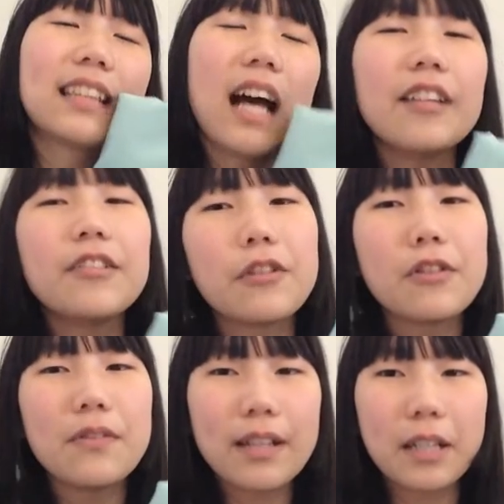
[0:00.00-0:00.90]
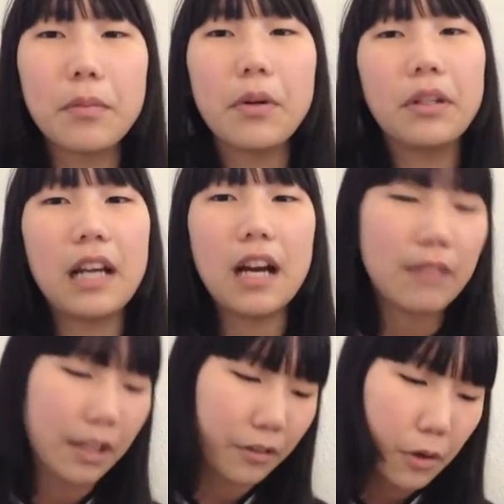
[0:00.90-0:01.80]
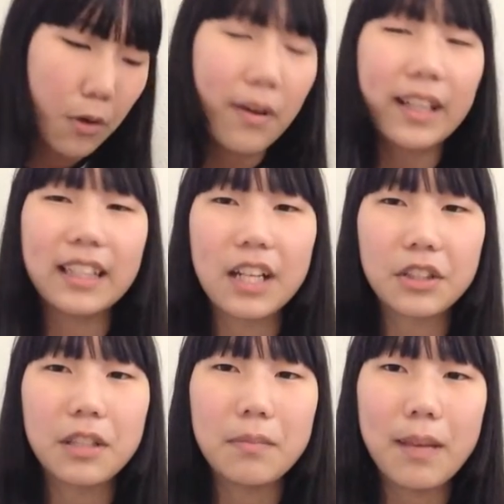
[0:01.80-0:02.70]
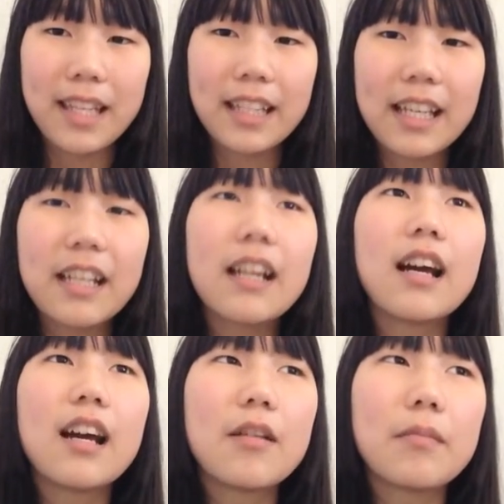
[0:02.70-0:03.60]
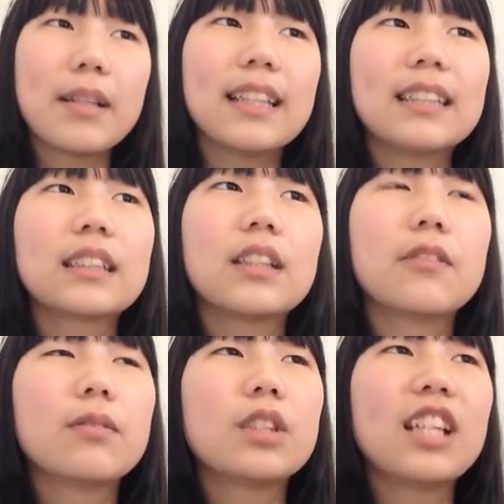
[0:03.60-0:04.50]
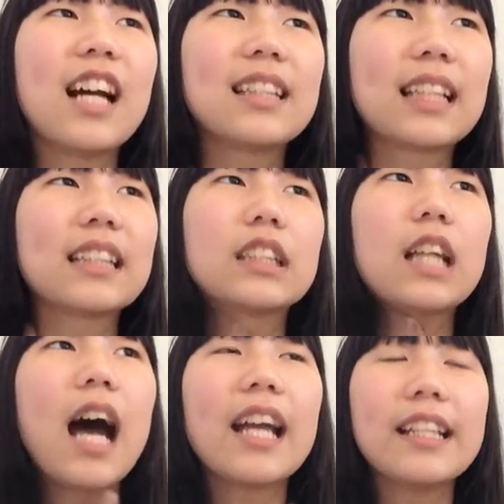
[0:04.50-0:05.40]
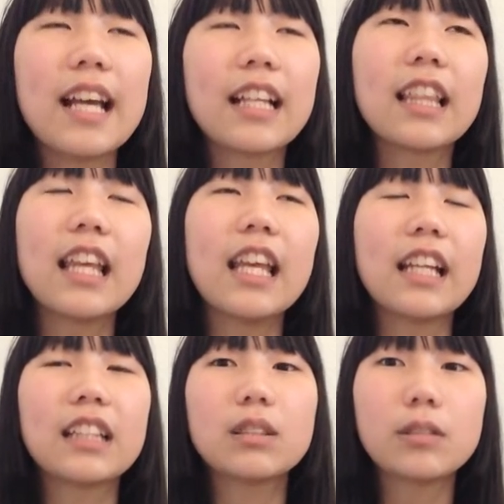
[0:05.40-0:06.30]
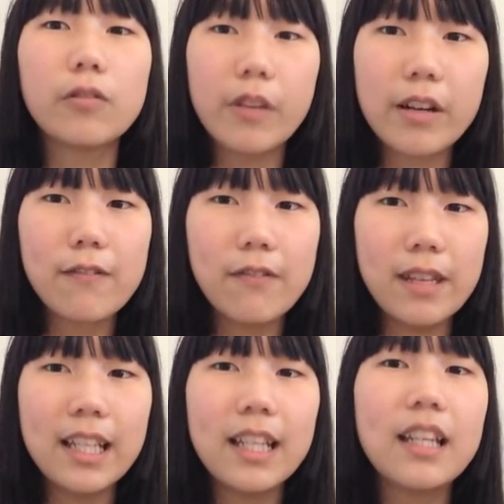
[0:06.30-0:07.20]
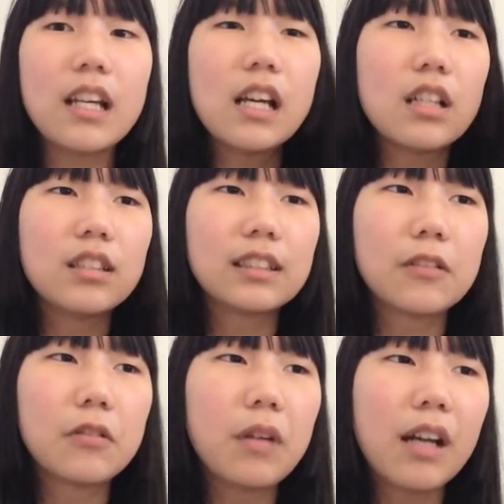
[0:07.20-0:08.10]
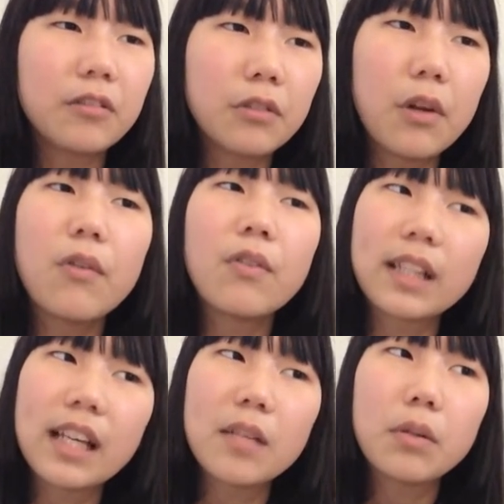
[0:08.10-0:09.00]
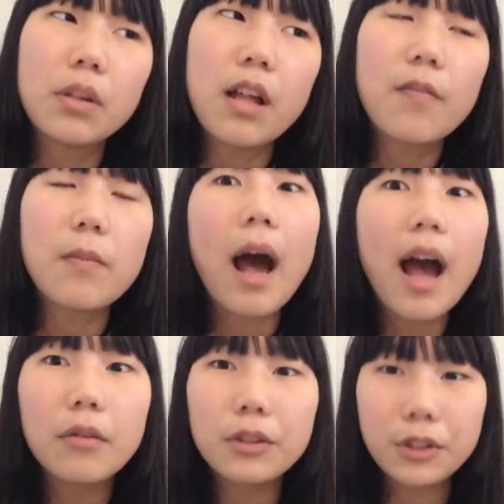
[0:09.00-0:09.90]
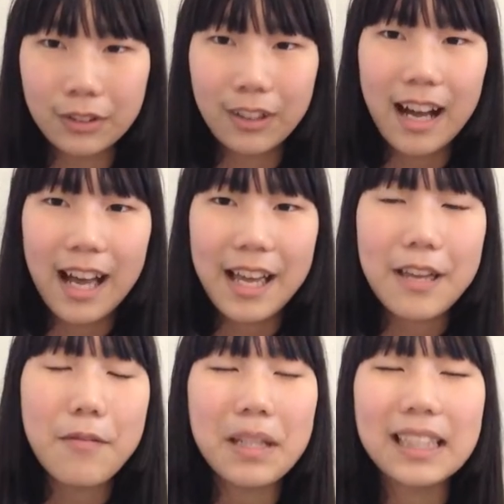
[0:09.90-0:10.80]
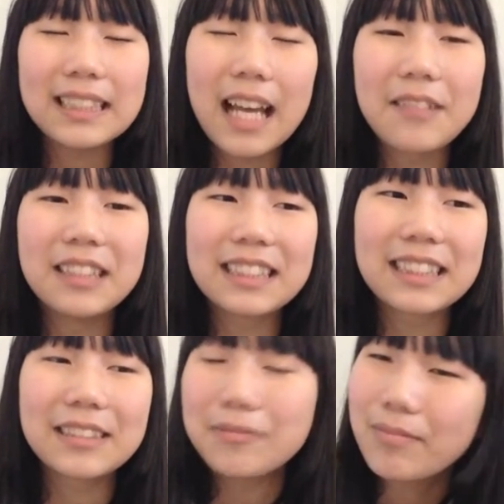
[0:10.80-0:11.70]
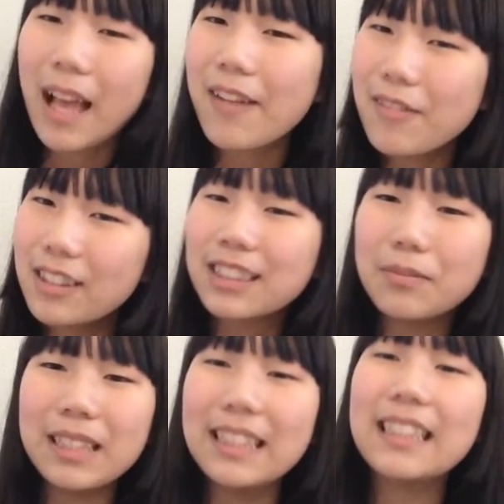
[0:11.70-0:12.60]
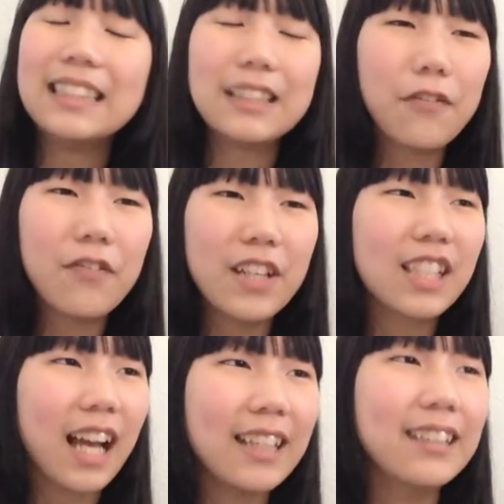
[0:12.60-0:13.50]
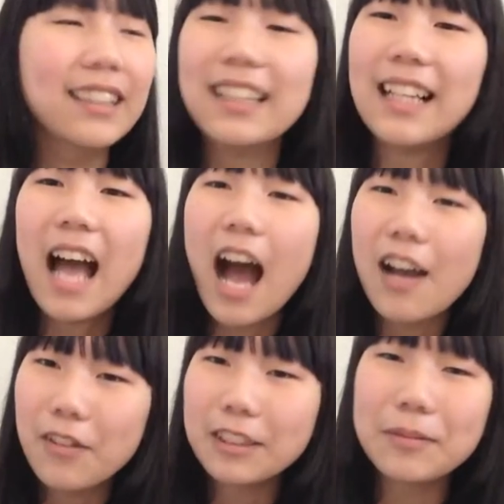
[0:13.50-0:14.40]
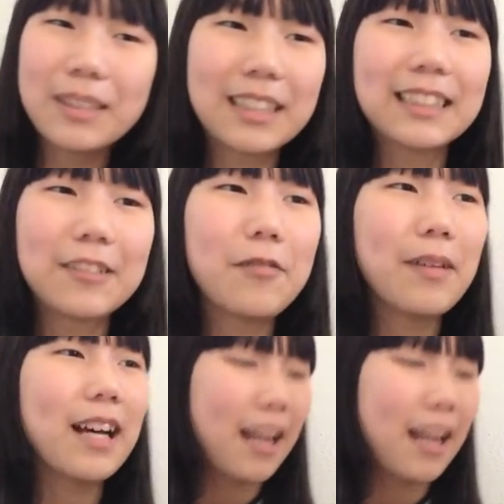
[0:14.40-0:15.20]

I don't know if I can pull it off. I don't know if I can actually make it because she has like this high neck thing and it's also very fitted. So I don't know if I can pull it off, but I will try because I want to be the fish idol. I want to be her so bad.